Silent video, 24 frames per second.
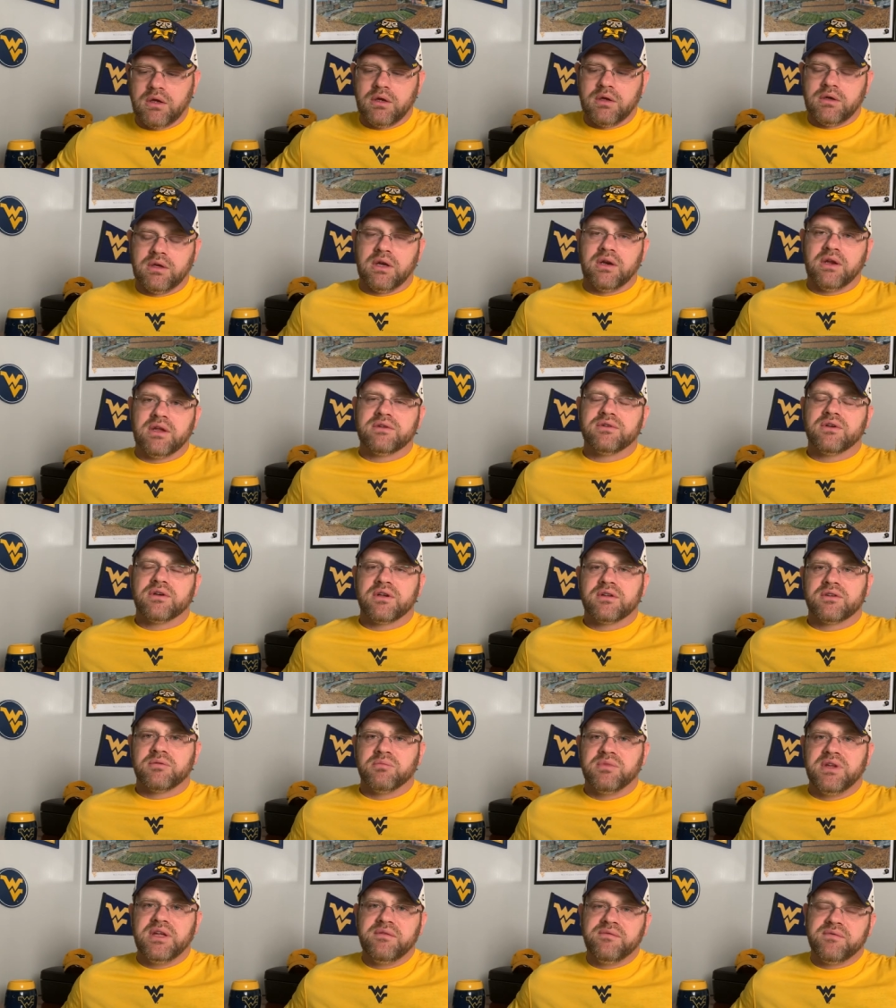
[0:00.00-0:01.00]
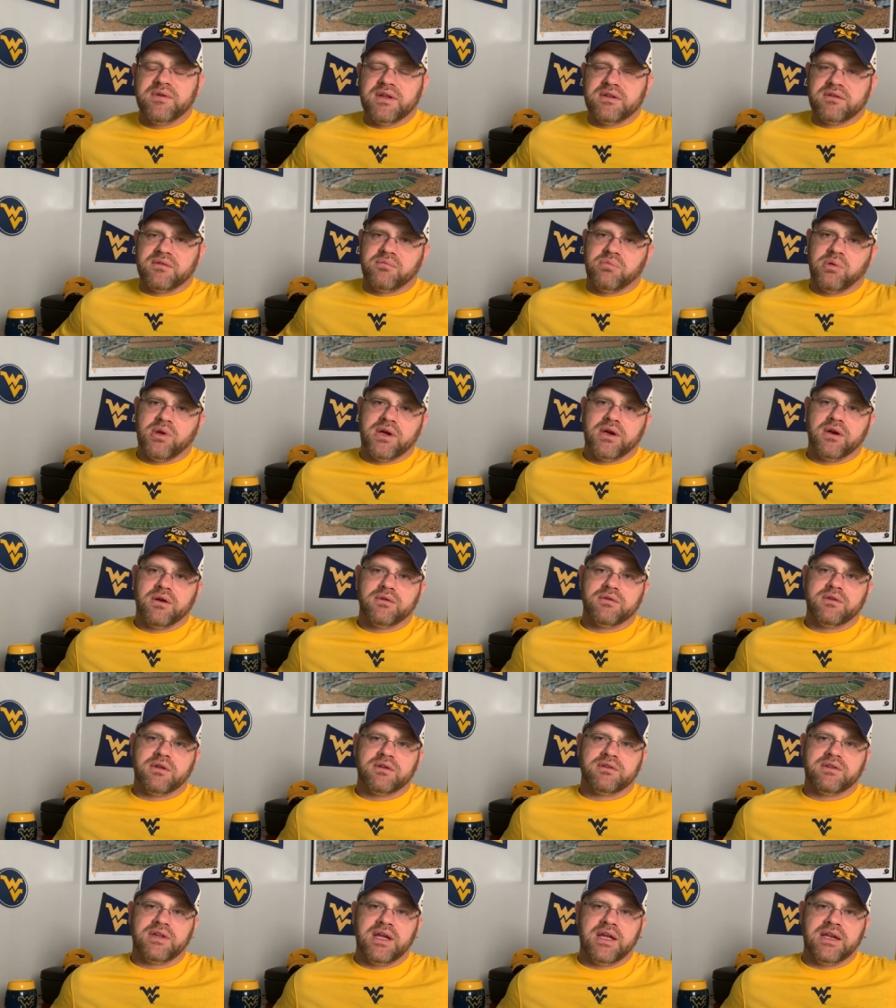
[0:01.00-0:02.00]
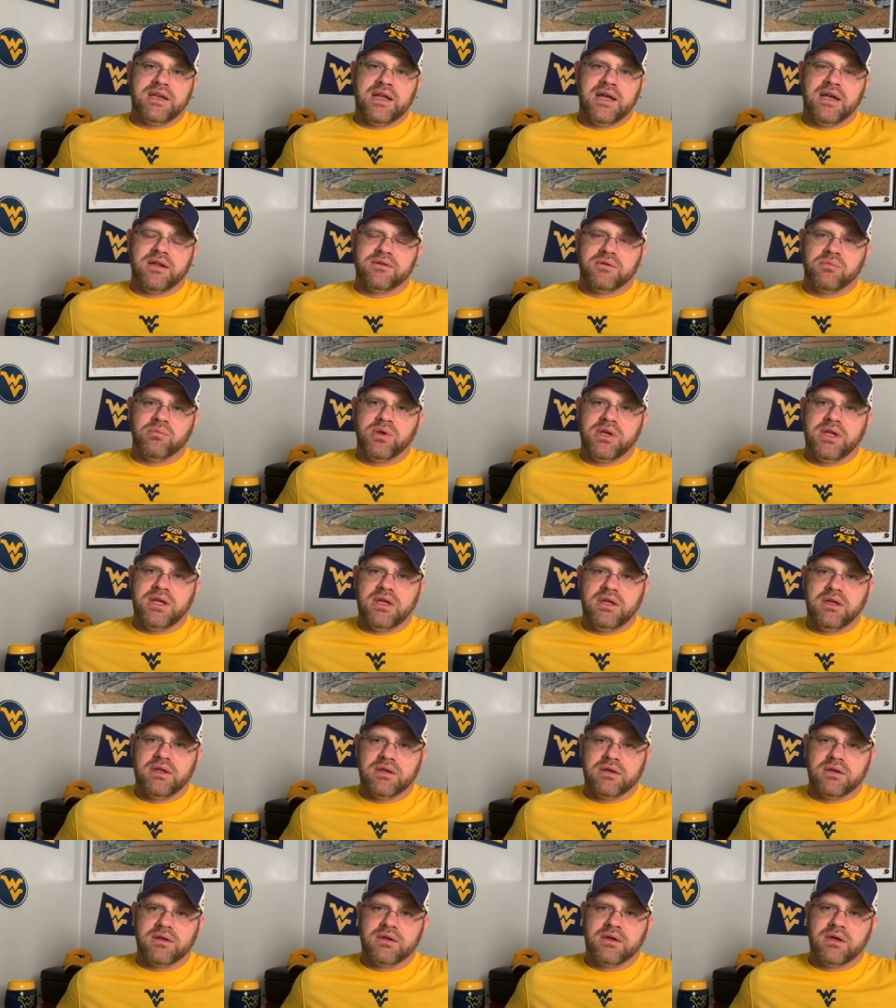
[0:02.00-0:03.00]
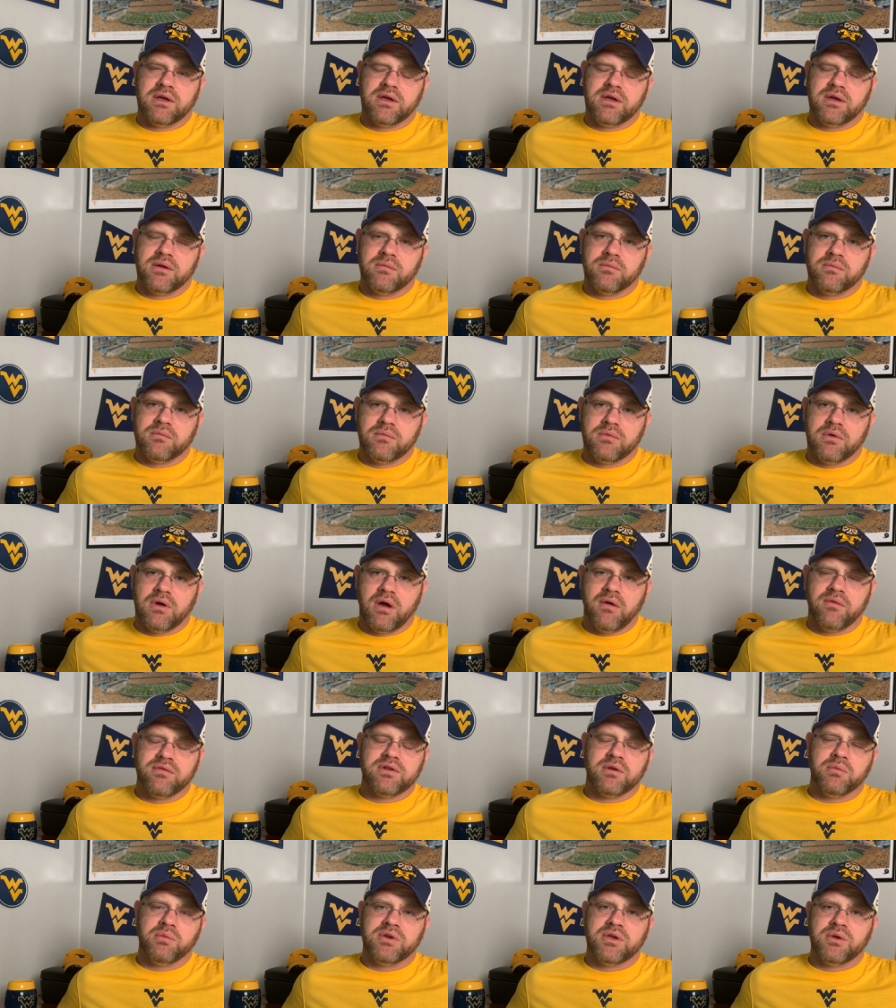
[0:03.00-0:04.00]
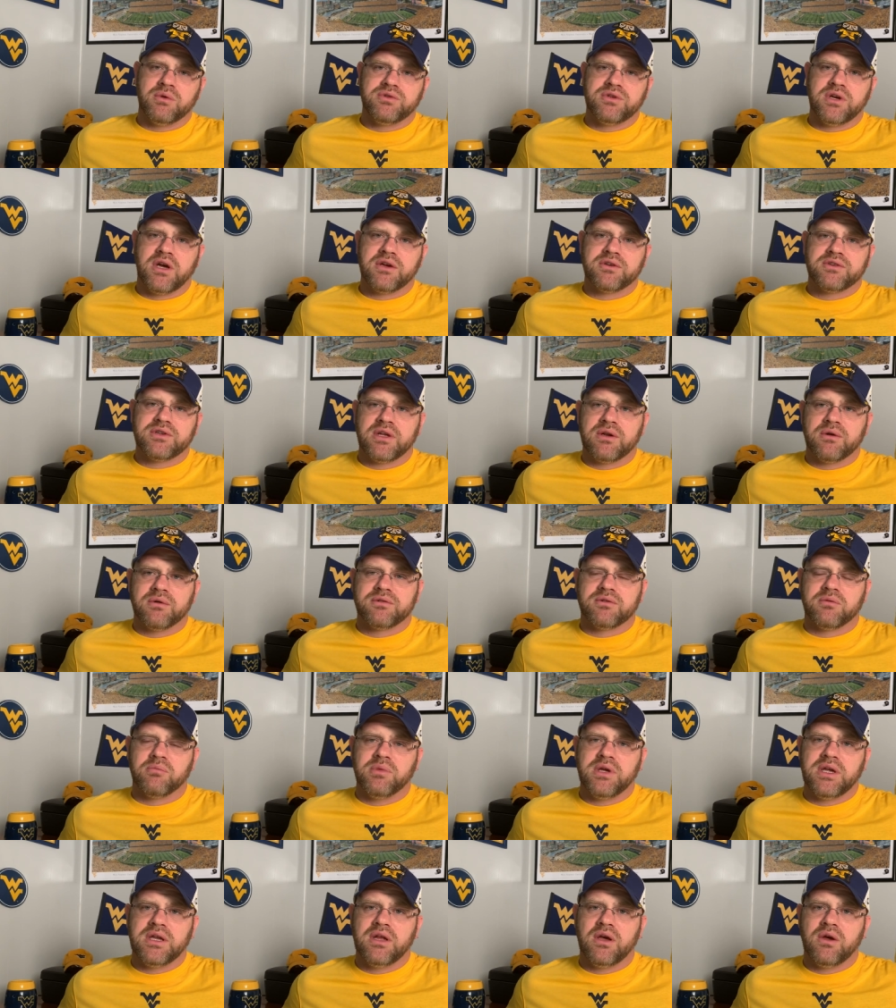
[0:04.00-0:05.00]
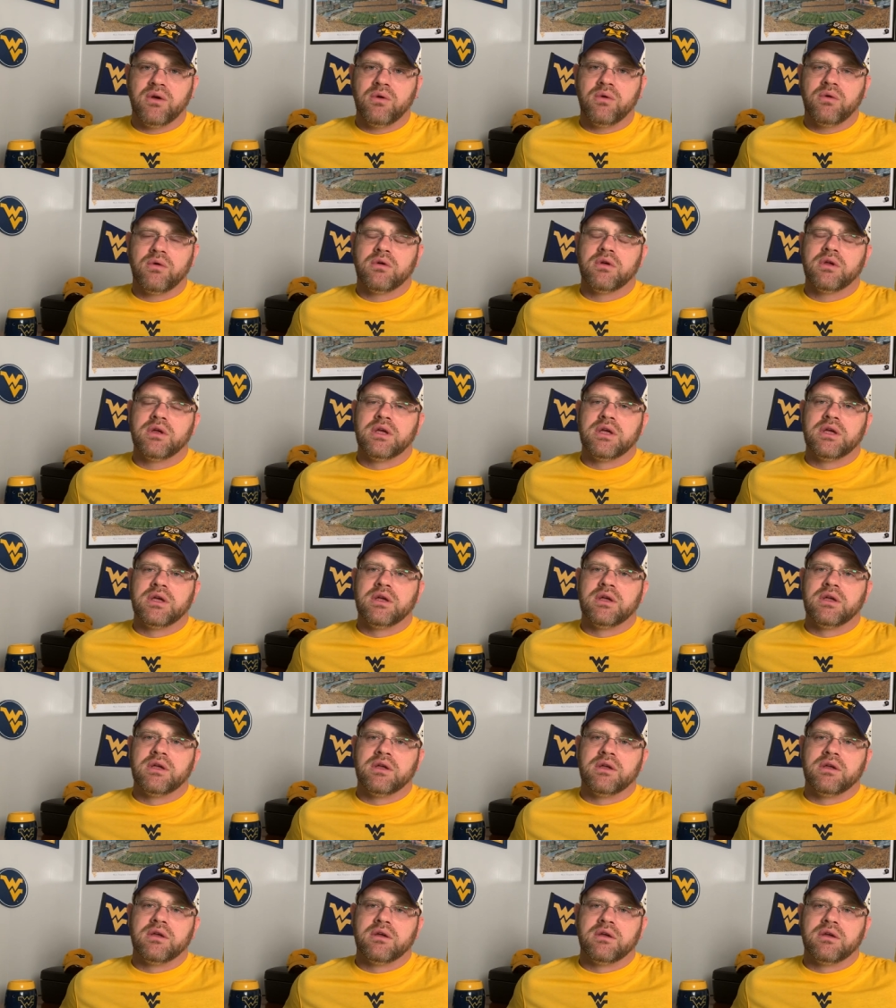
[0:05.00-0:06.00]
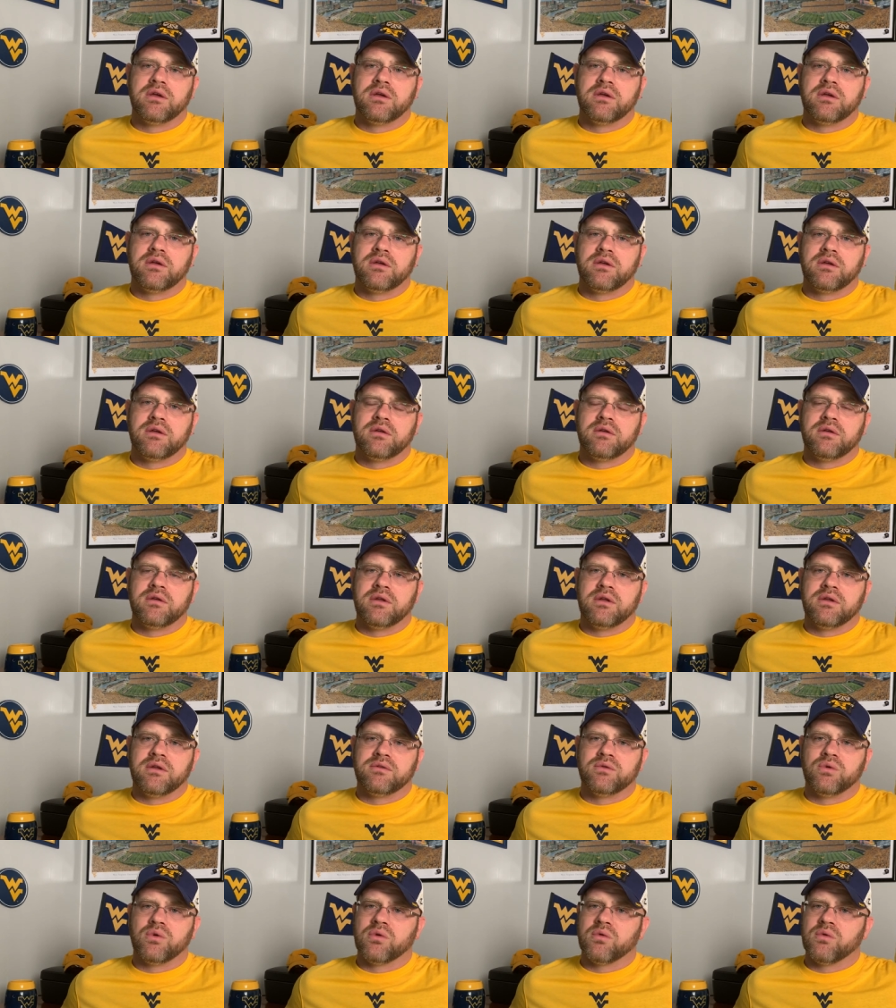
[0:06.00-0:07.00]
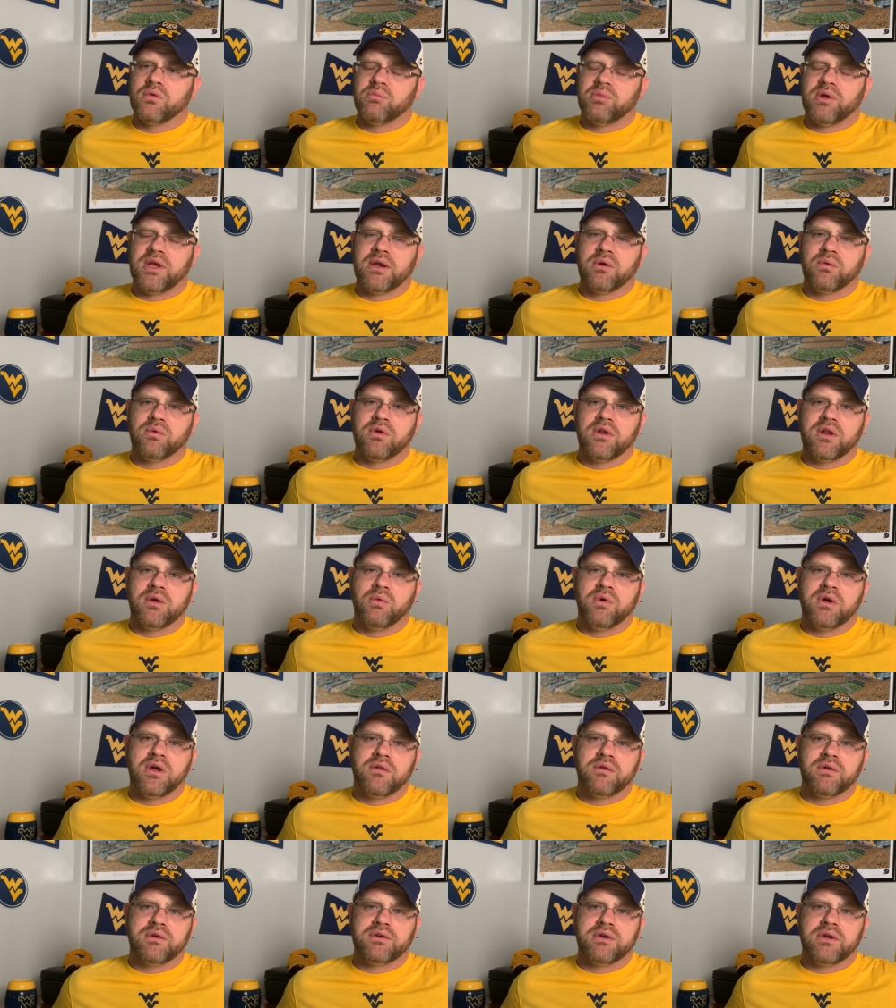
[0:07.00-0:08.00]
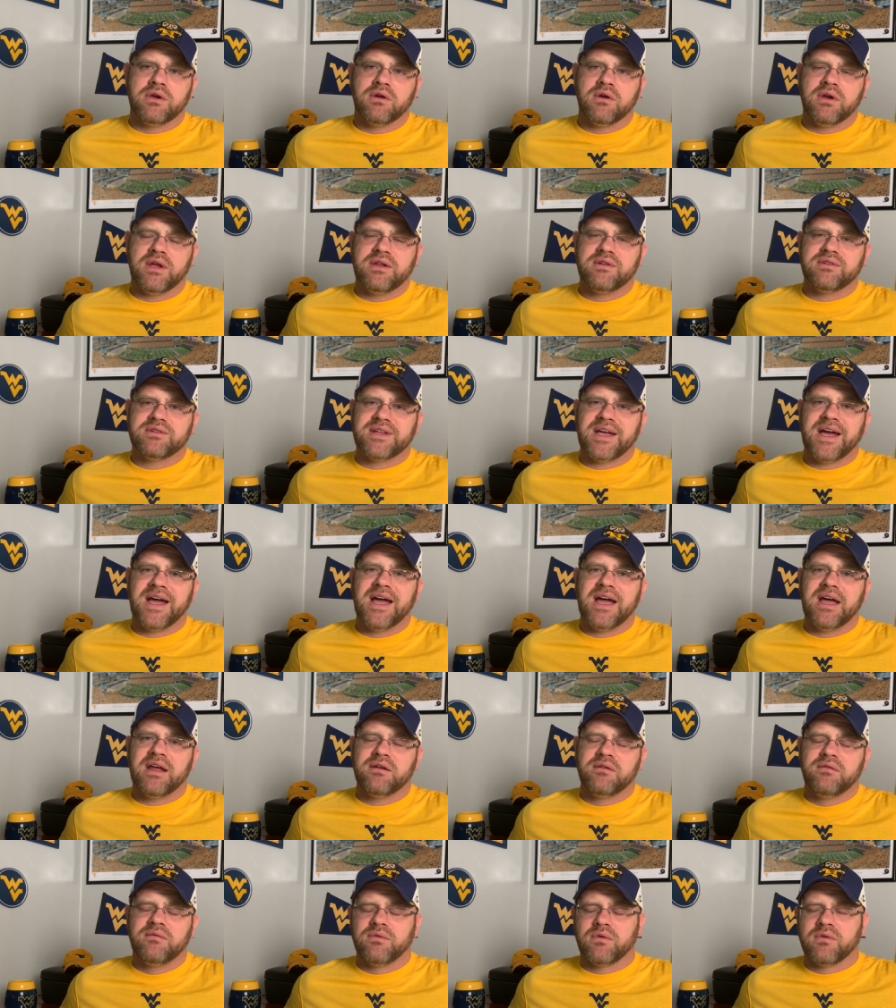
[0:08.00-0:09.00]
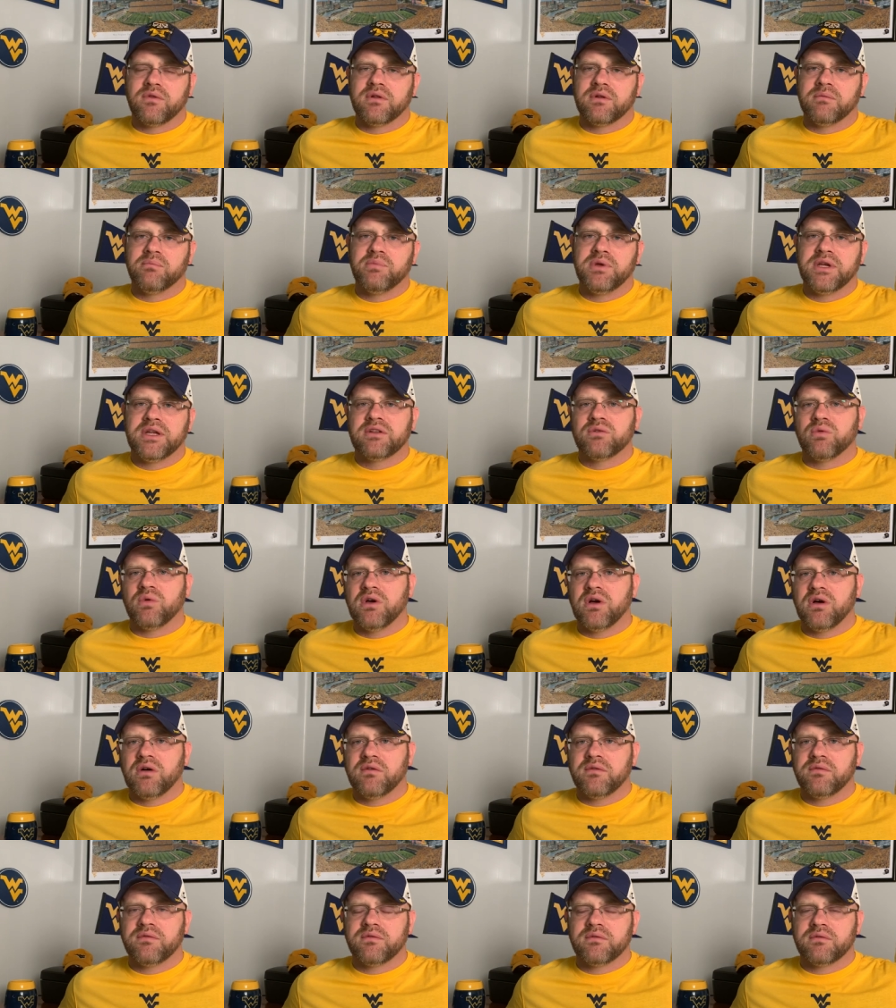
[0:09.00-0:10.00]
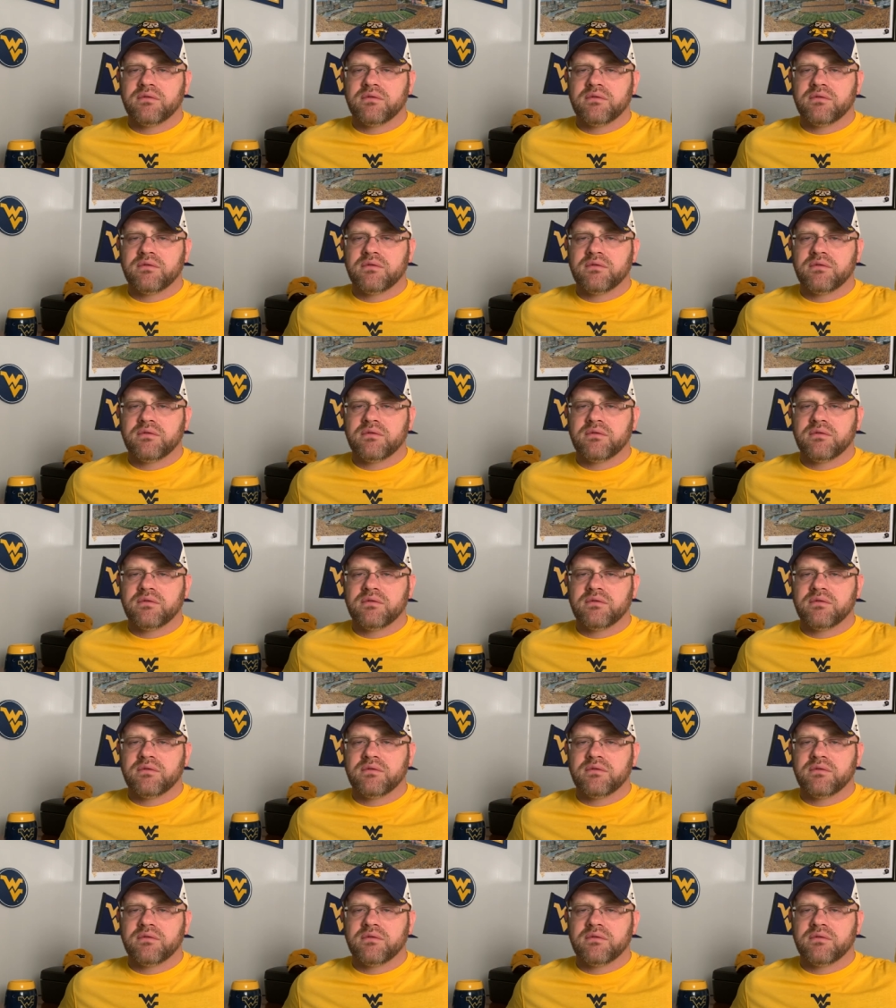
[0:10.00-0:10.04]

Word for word: Now let's look at some defensive players that stand out to me. Uh, obviously, we know Josh Chandler Semedo is doing playing really well this year. He's tied for the Big 12.